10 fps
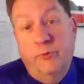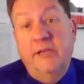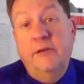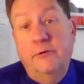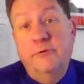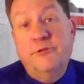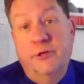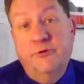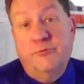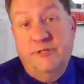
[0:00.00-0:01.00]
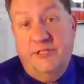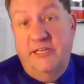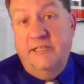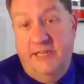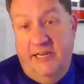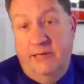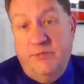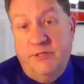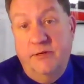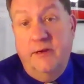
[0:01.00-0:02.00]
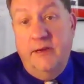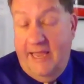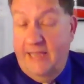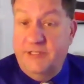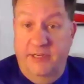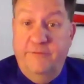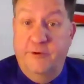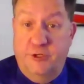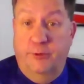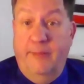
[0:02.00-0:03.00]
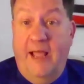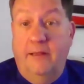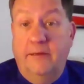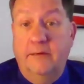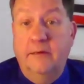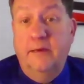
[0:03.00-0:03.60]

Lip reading: we use those receipt tapes as the official ballot.